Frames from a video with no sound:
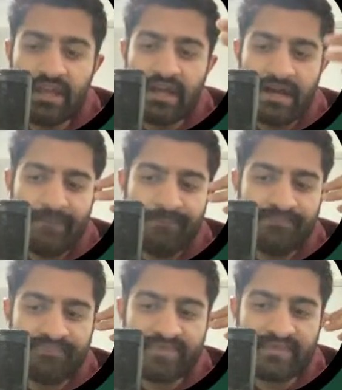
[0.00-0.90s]
And
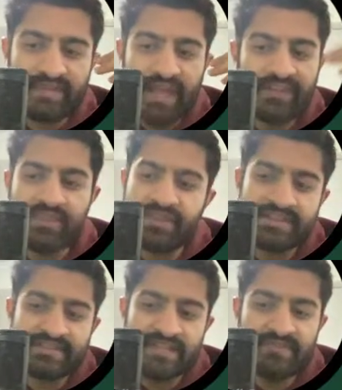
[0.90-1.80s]
the
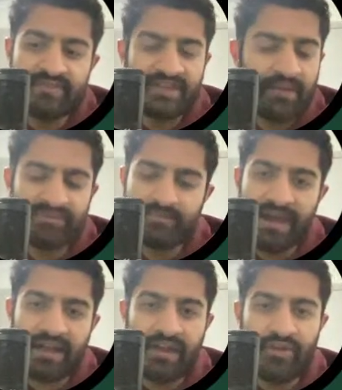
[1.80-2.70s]
thing is, even if he comes
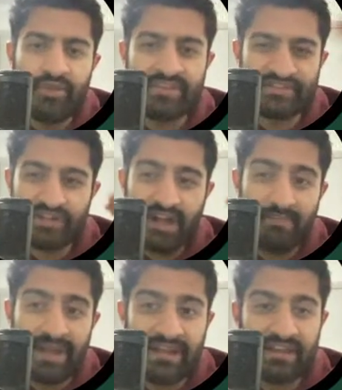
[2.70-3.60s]
back, I don't think he's going to
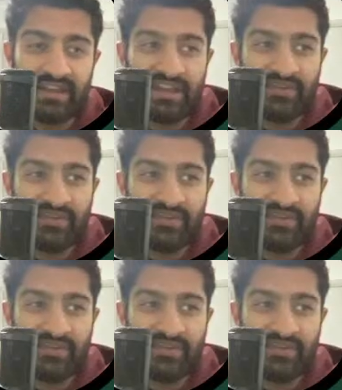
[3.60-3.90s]
come back